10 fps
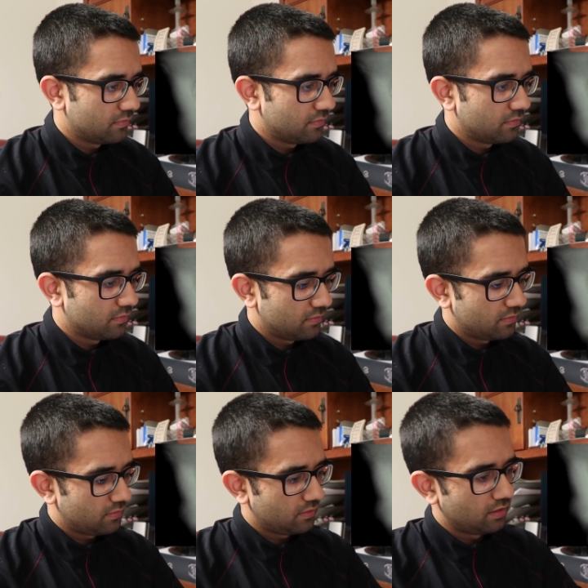proved too
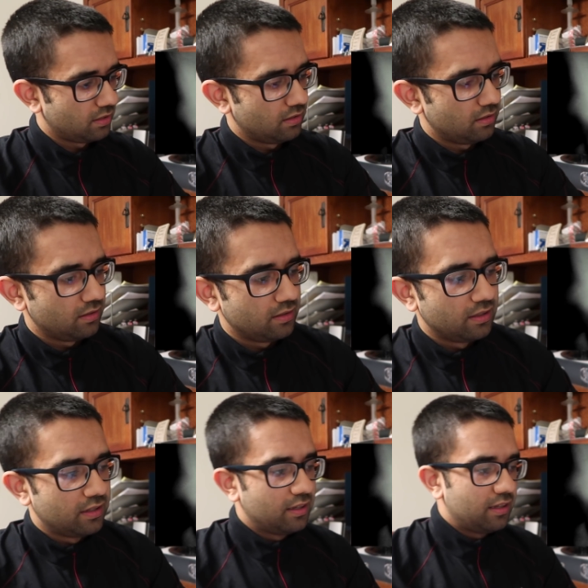much for a single
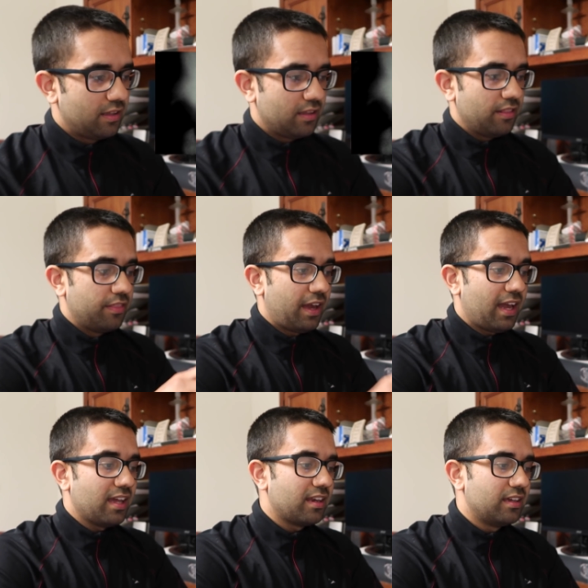pilot.
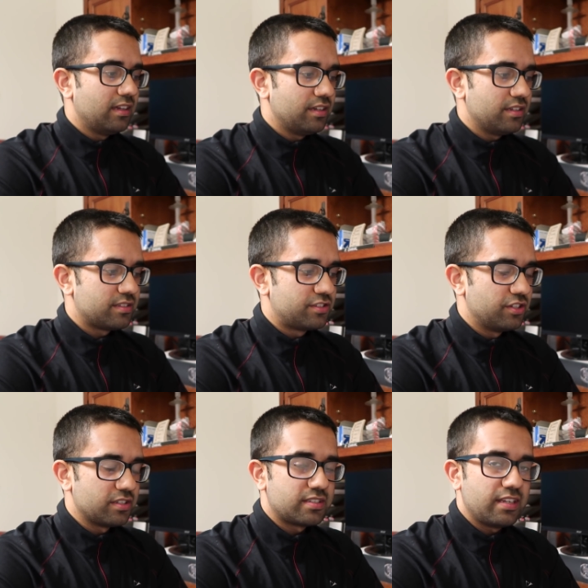That is
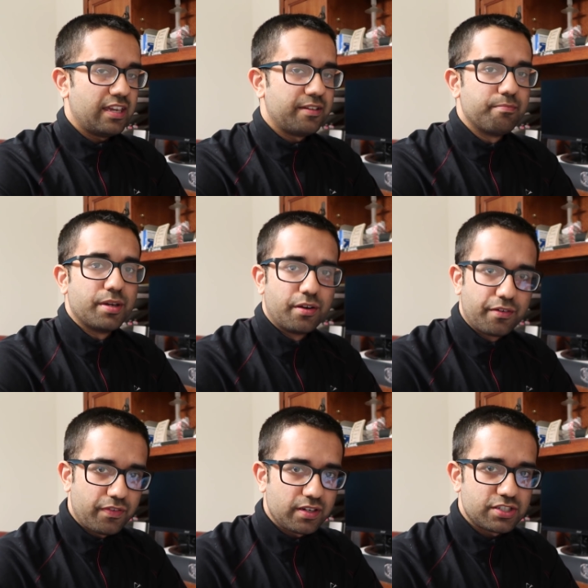just a
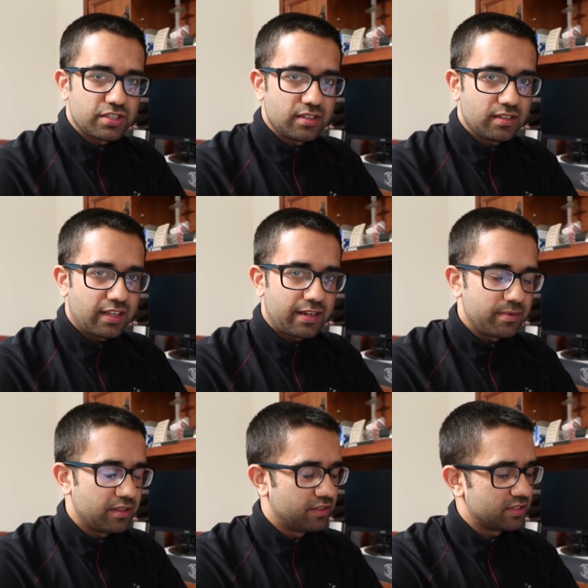mirror function, and I
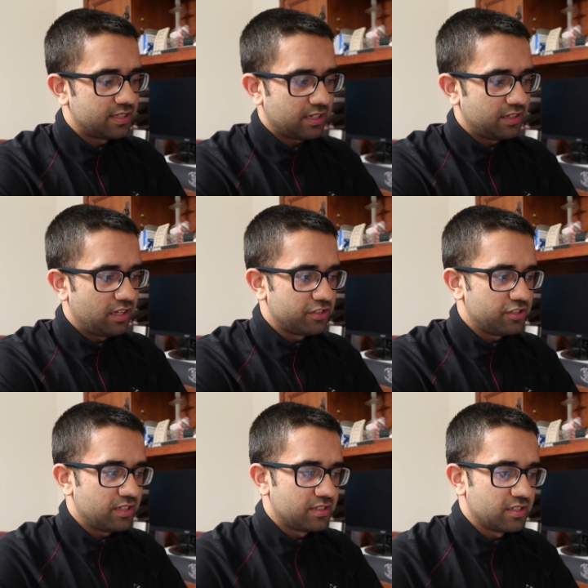mean, this
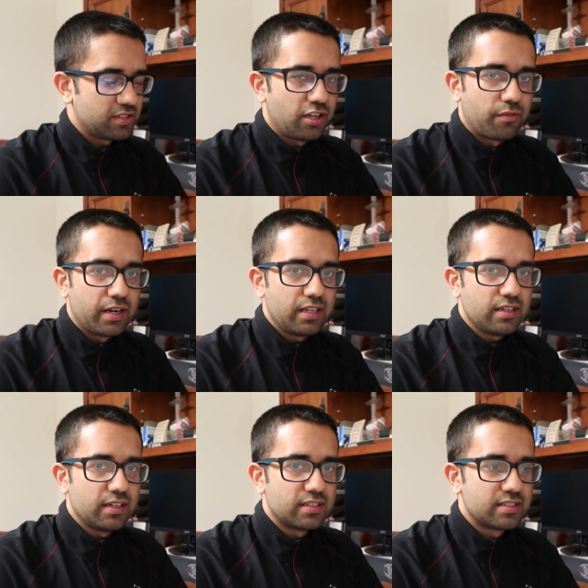technology exists already.
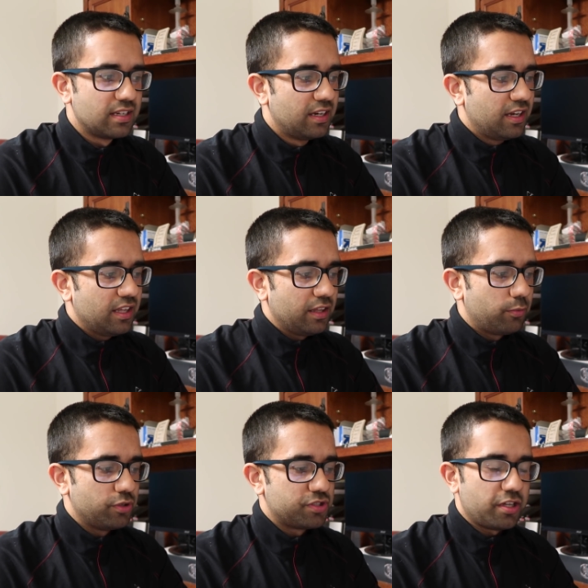It's like
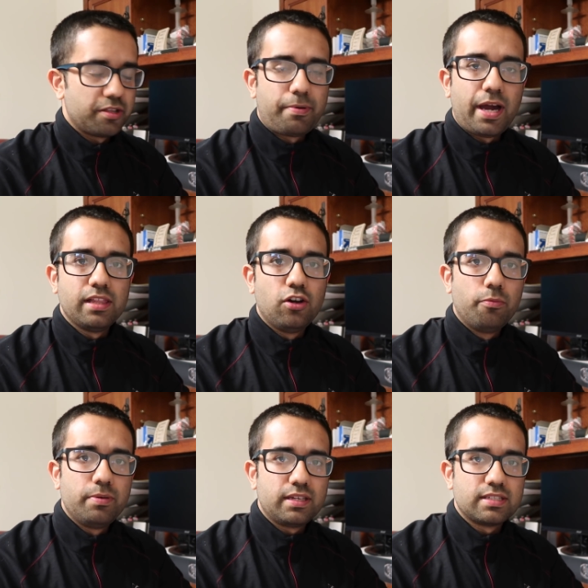when you saw the pilot
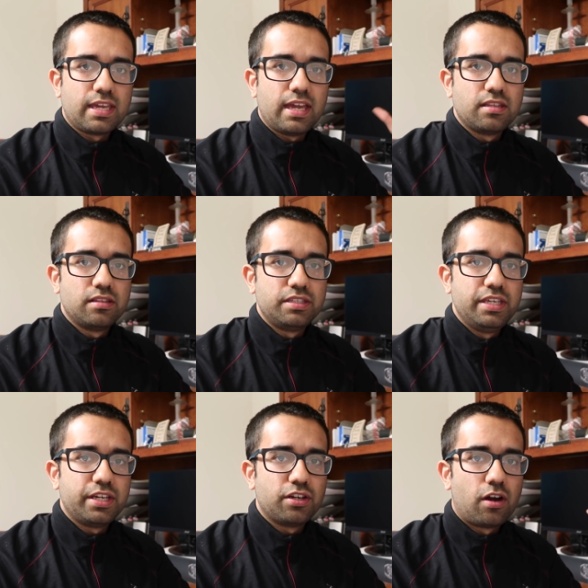opening his hand and the
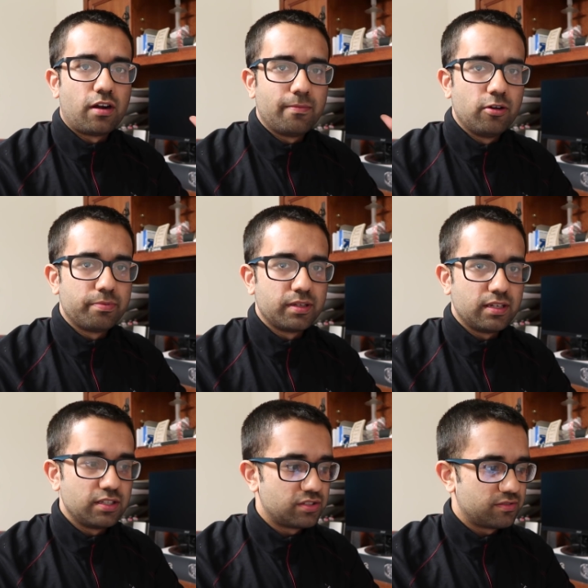Jaeger arm
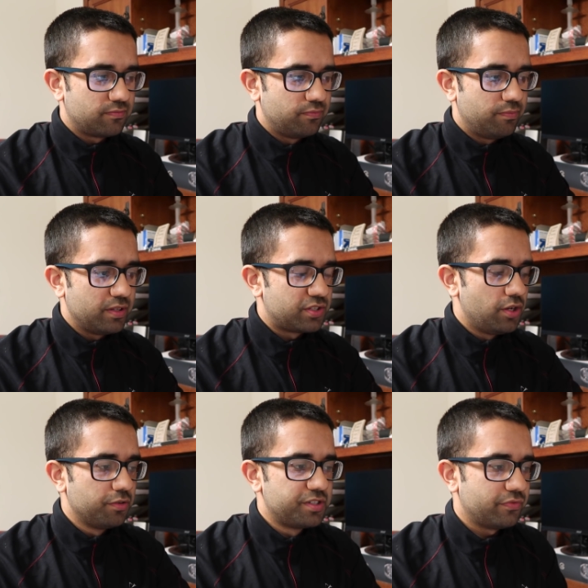opened, it's it's
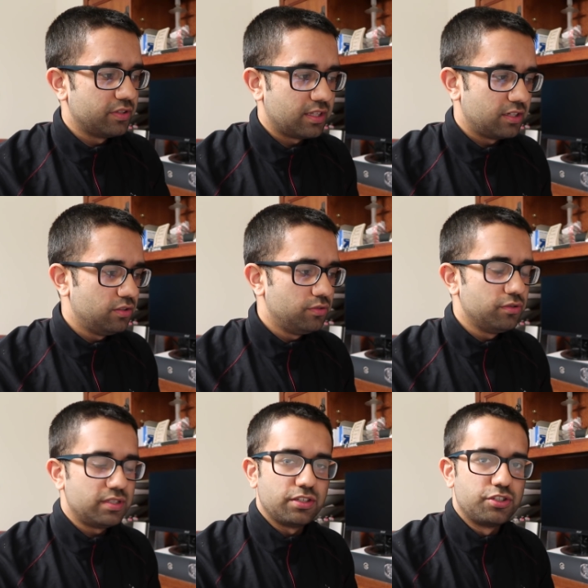no different than you
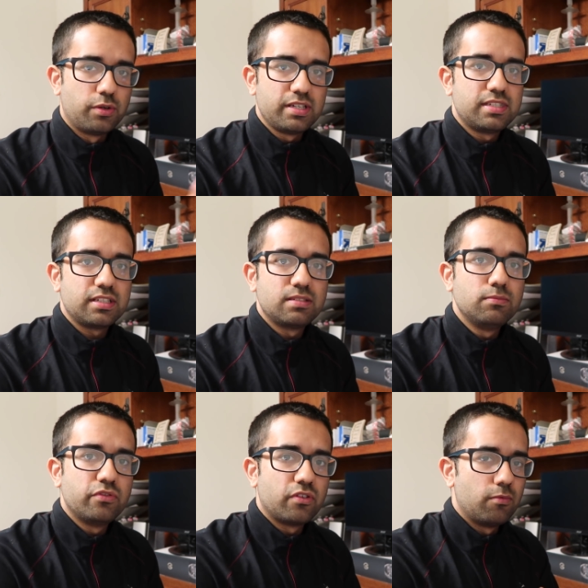using a joystick to
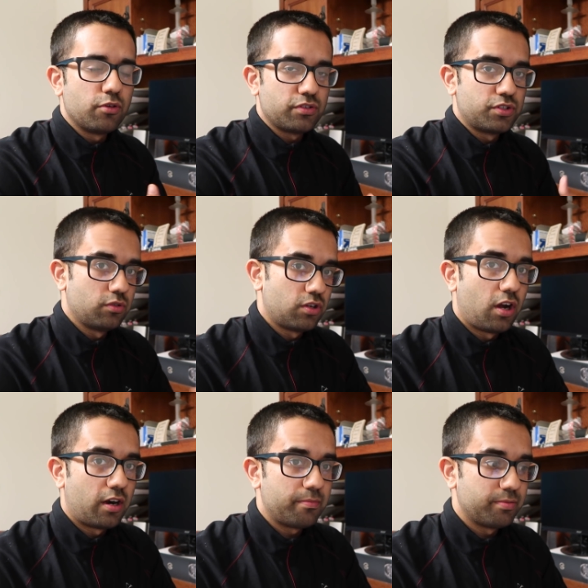move a remote control
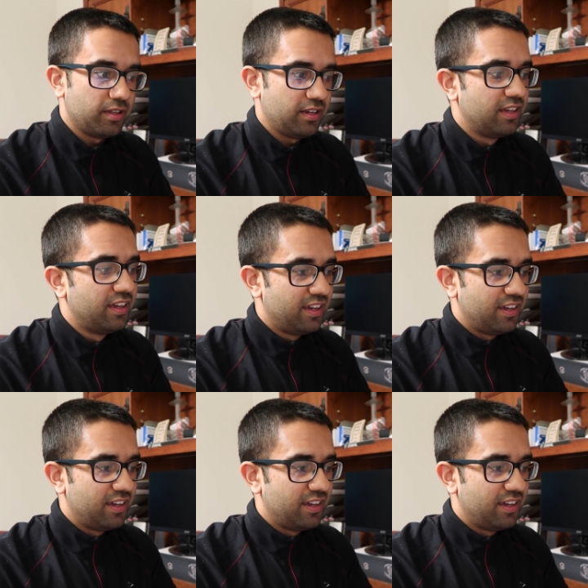car, but